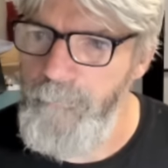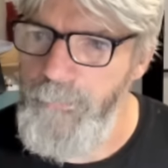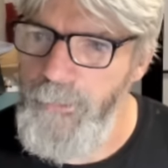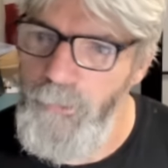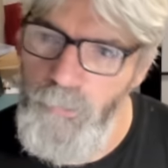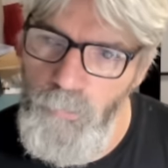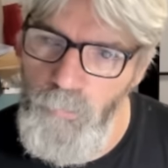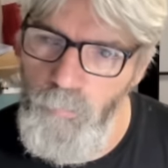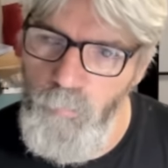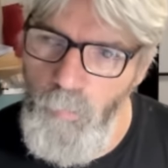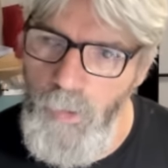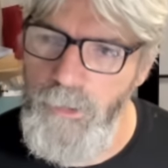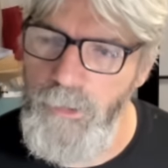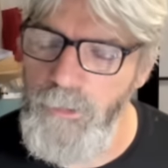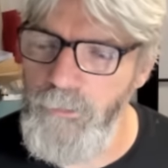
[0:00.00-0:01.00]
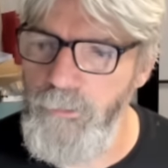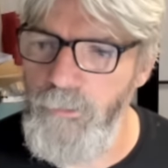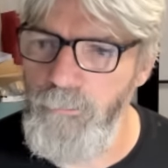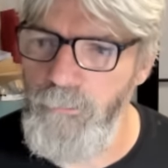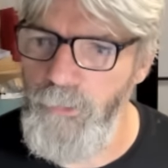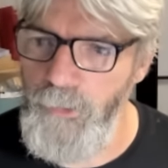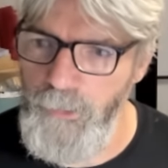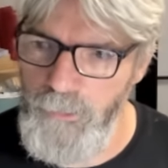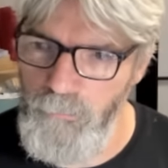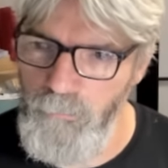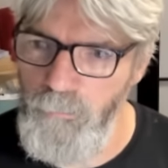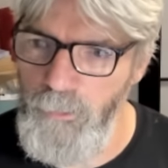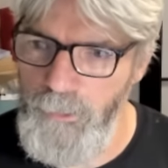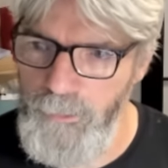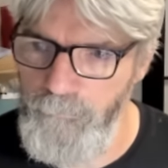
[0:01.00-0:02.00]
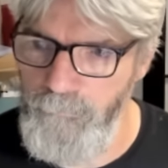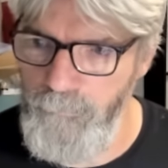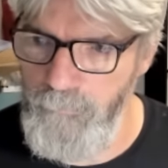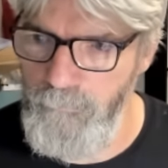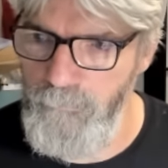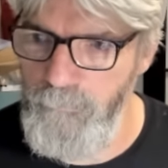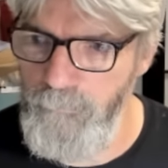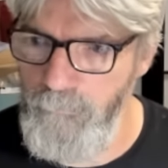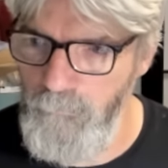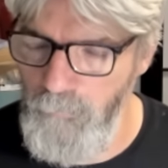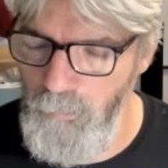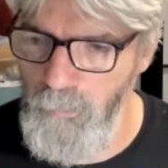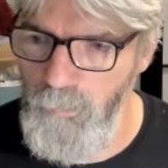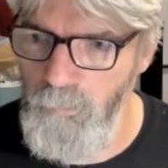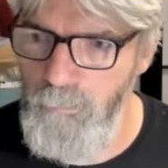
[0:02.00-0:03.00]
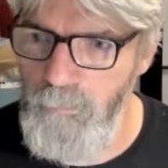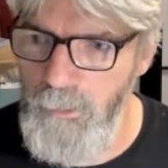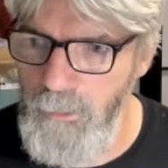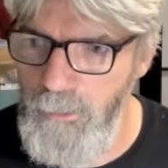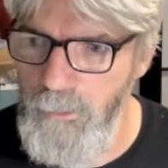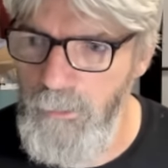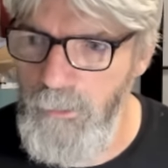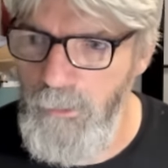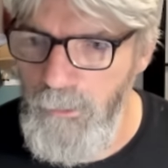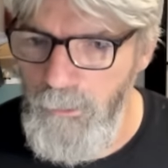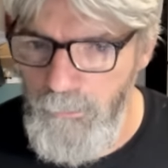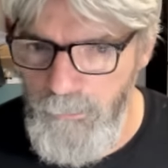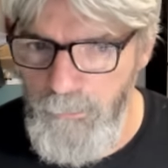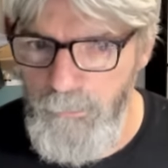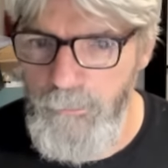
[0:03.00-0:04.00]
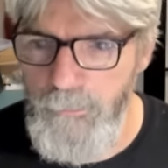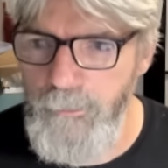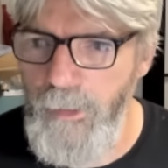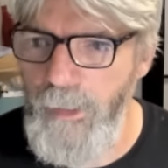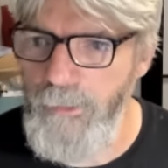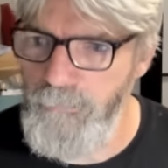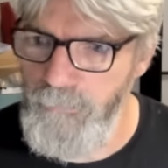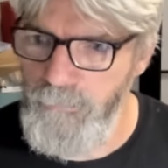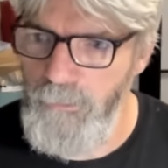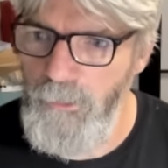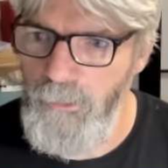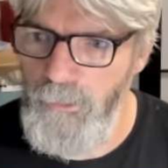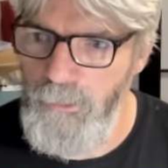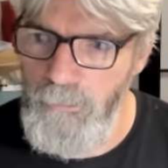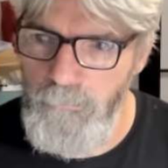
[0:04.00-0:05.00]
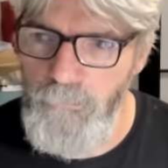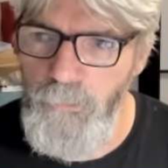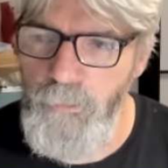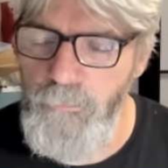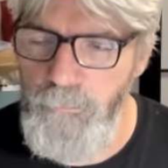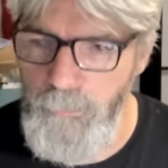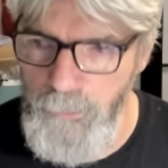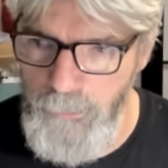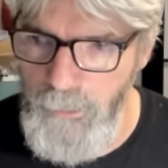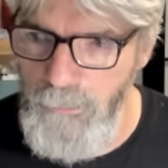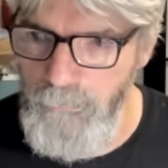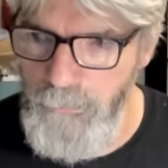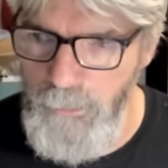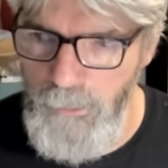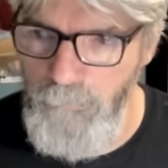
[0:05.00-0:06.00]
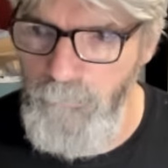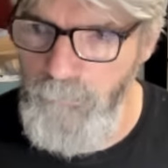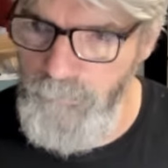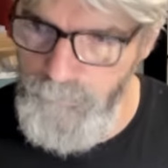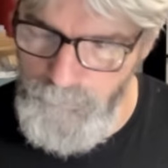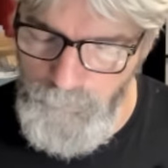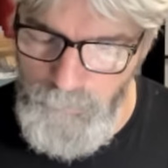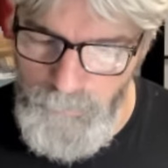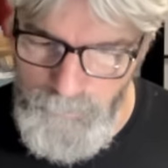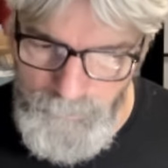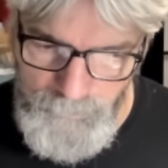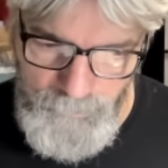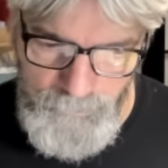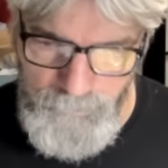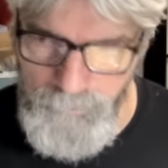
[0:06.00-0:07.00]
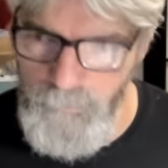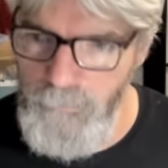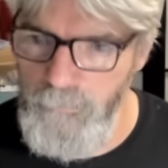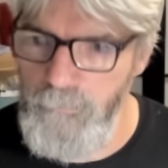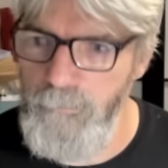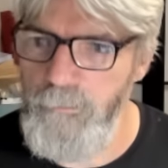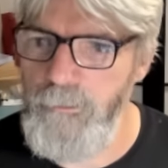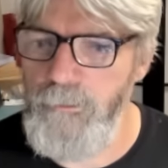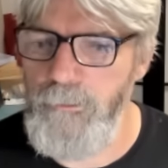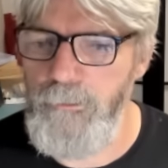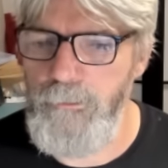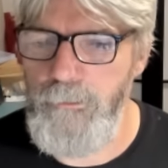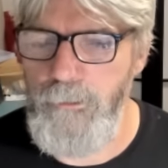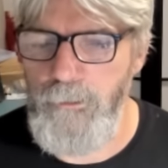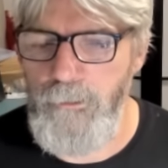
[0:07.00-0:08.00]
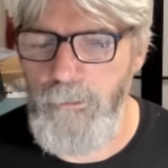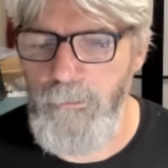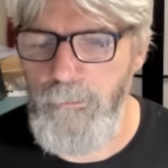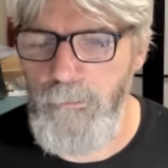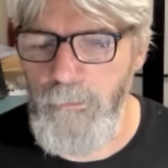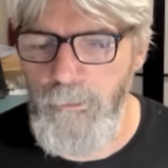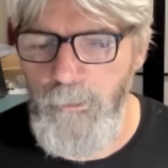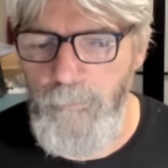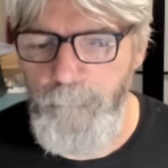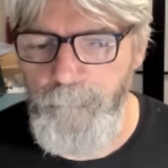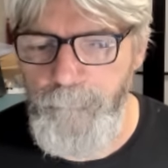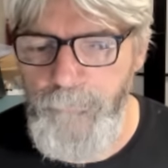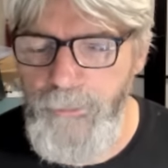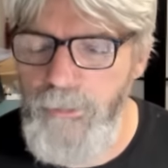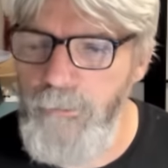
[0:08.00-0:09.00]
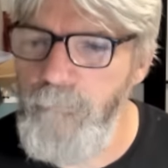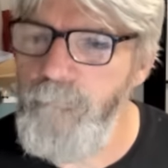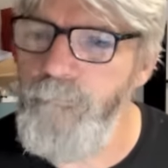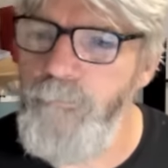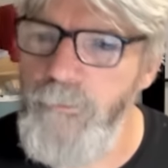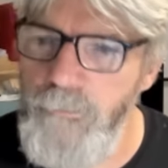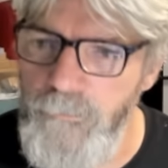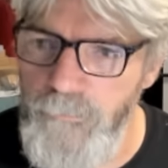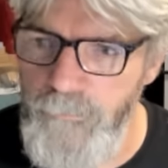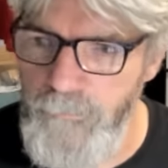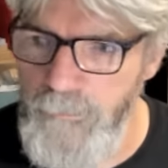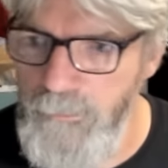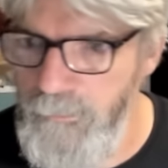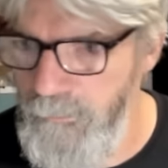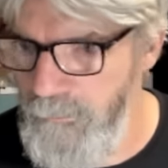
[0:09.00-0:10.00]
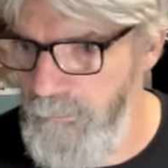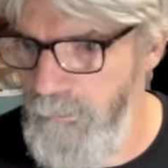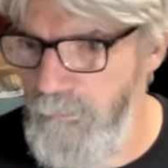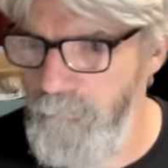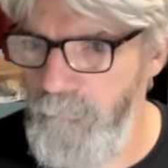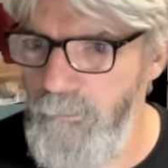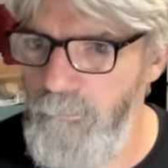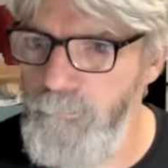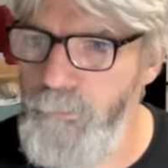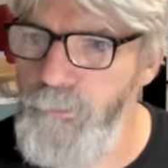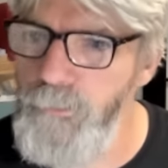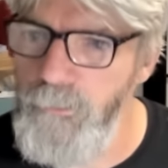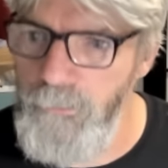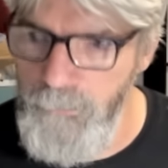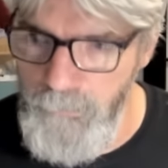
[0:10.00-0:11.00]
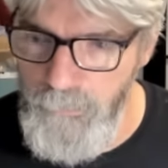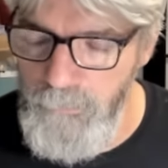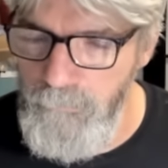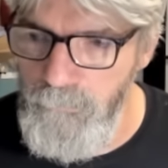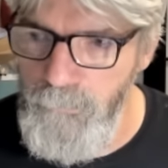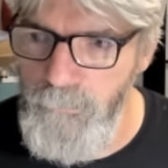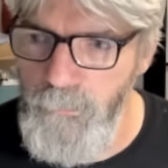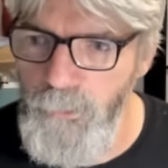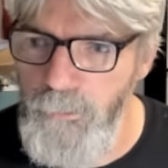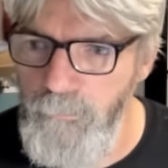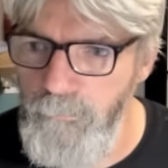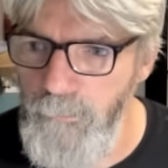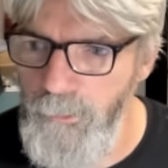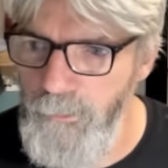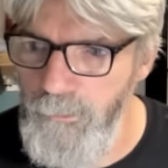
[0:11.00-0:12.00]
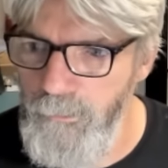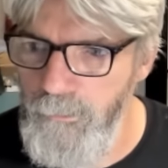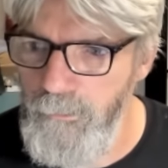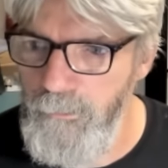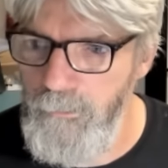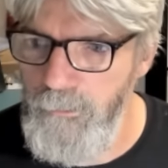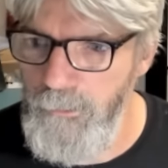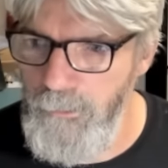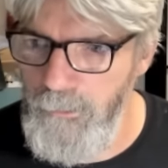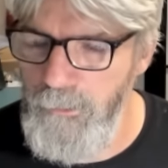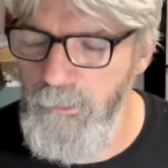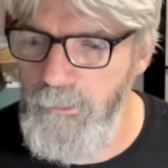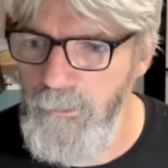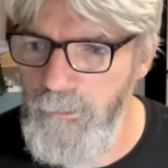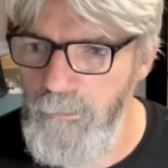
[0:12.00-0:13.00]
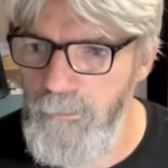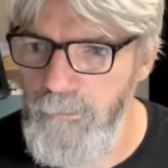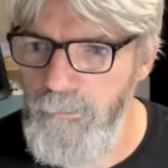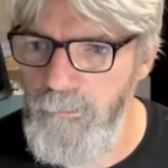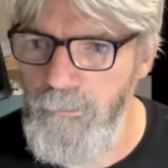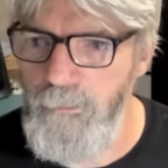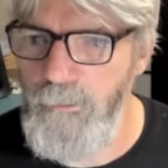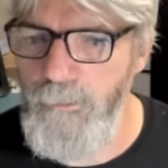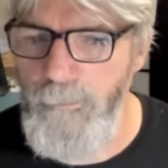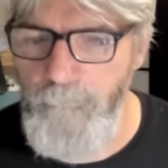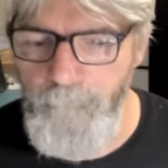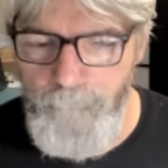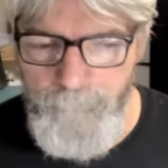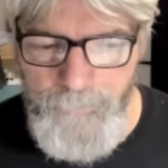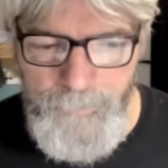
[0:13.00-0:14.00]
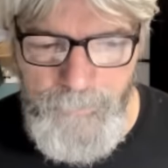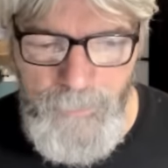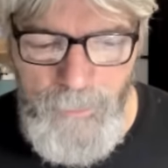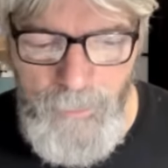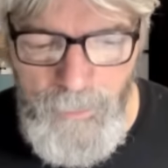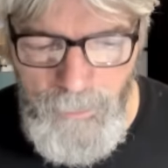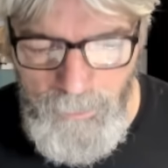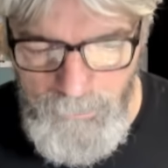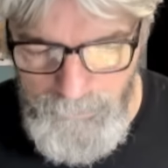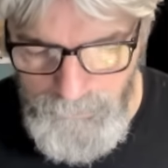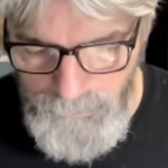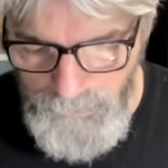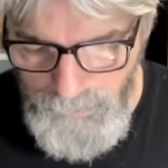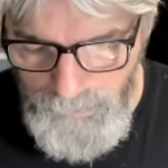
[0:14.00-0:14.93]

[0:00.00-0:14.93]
who wanted to break away from Rome. That started a movement. That that was sort of the the the uh, infancy of the Puritan movement in England, and